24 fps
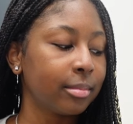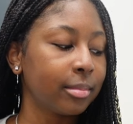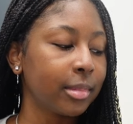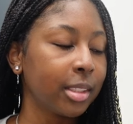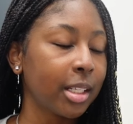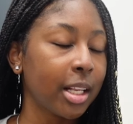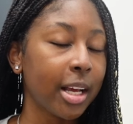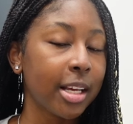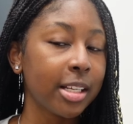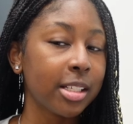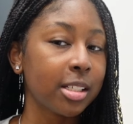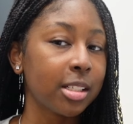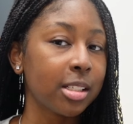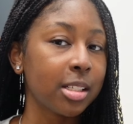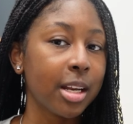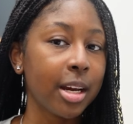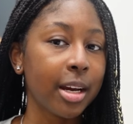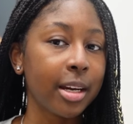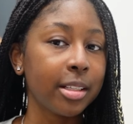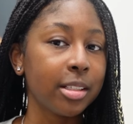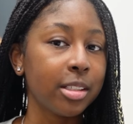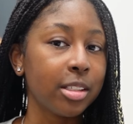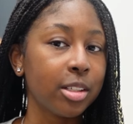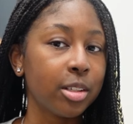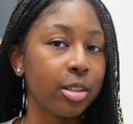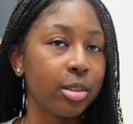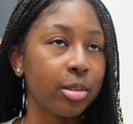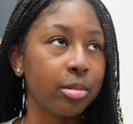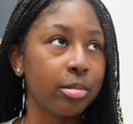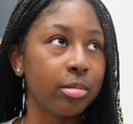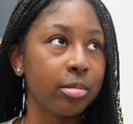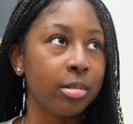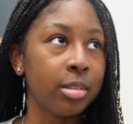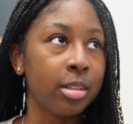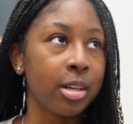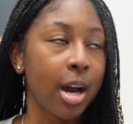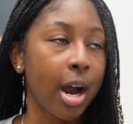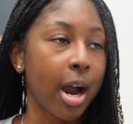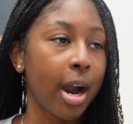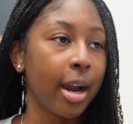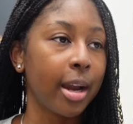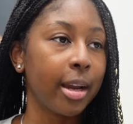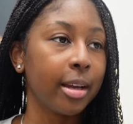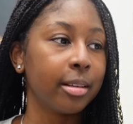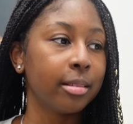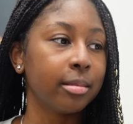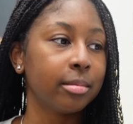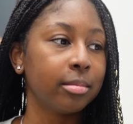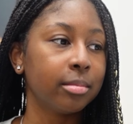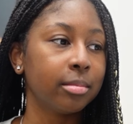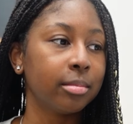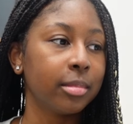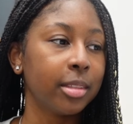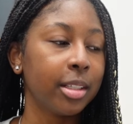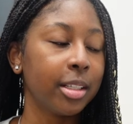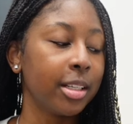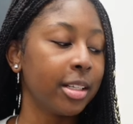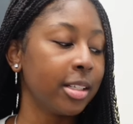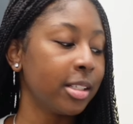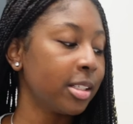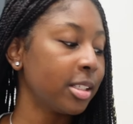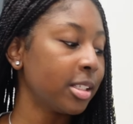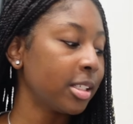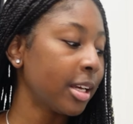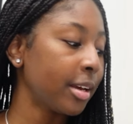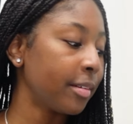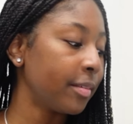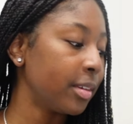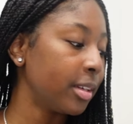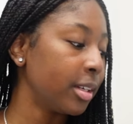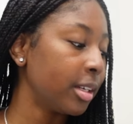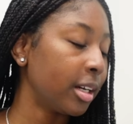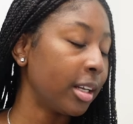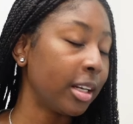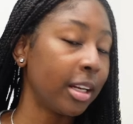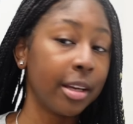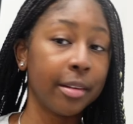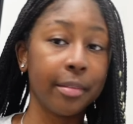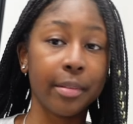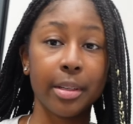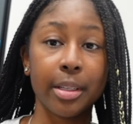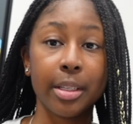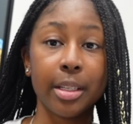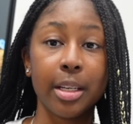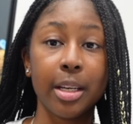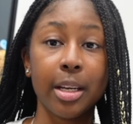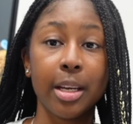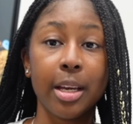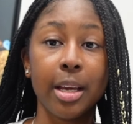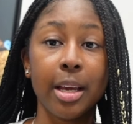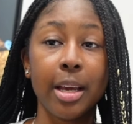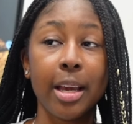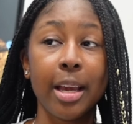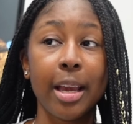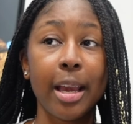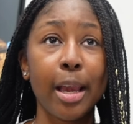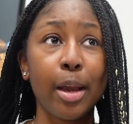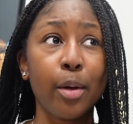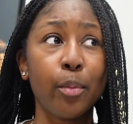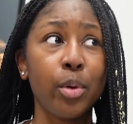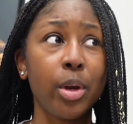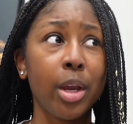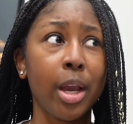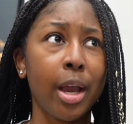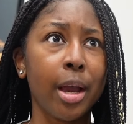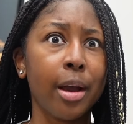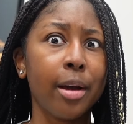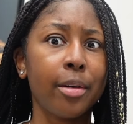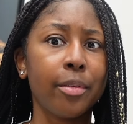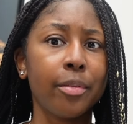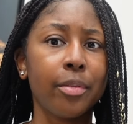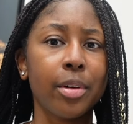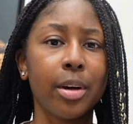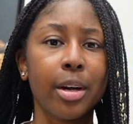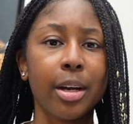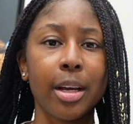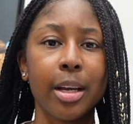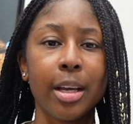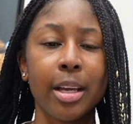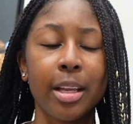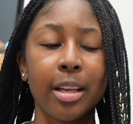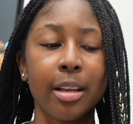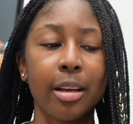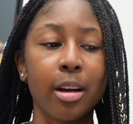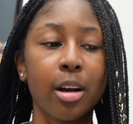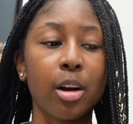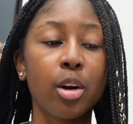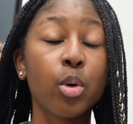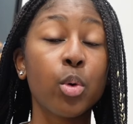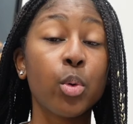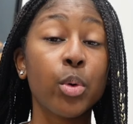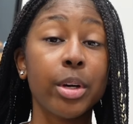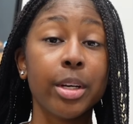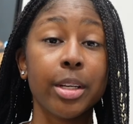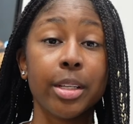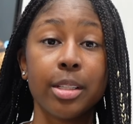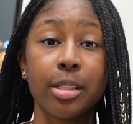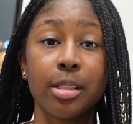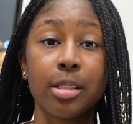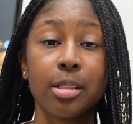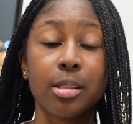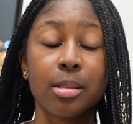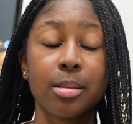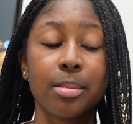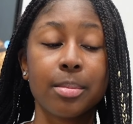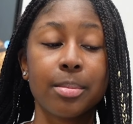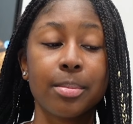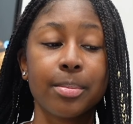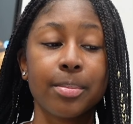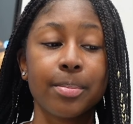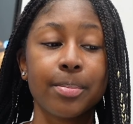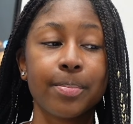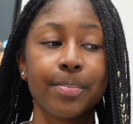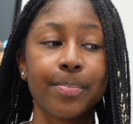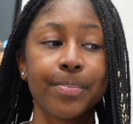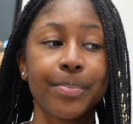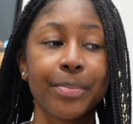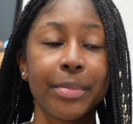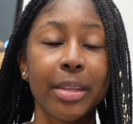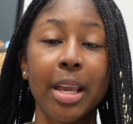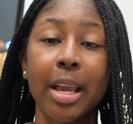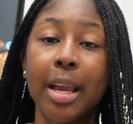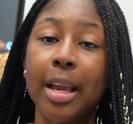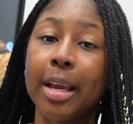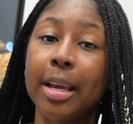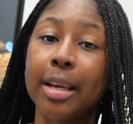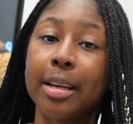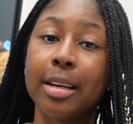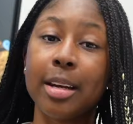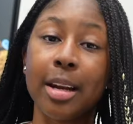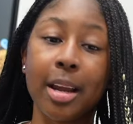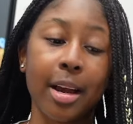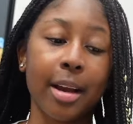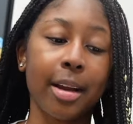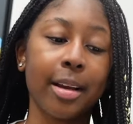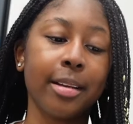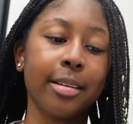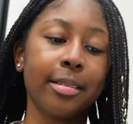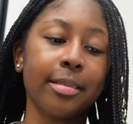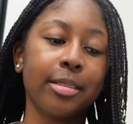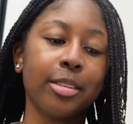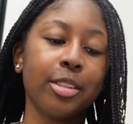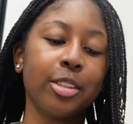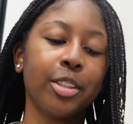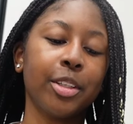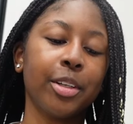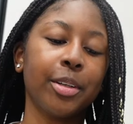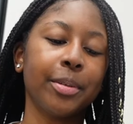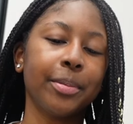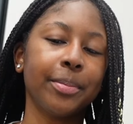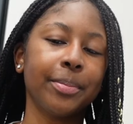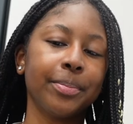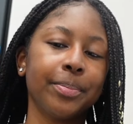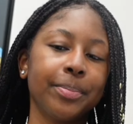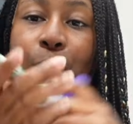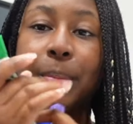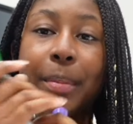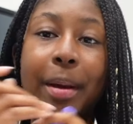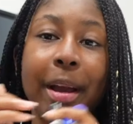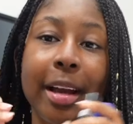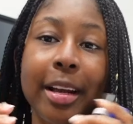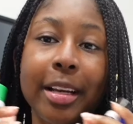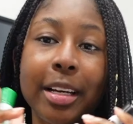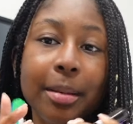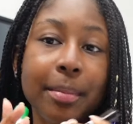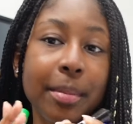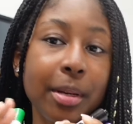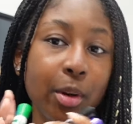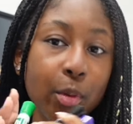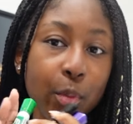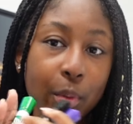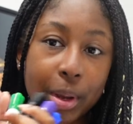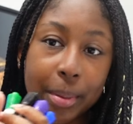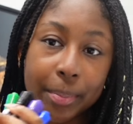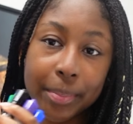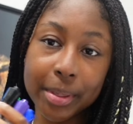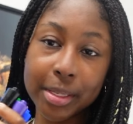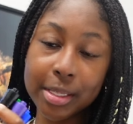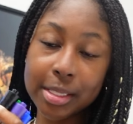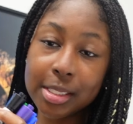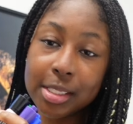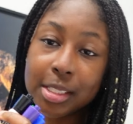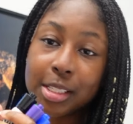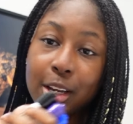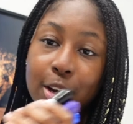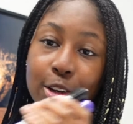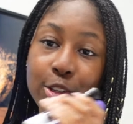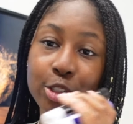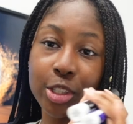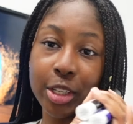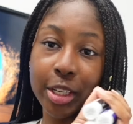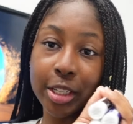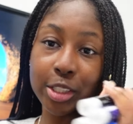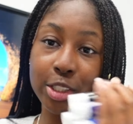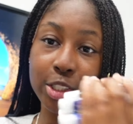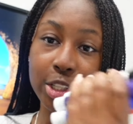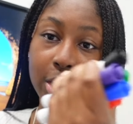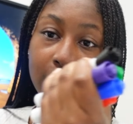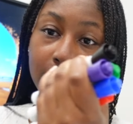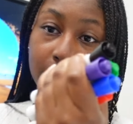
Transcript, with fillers: class is not until 9 and it's 7 11 and we have a, quiz at 9 so from academic weapons y'all should get y'all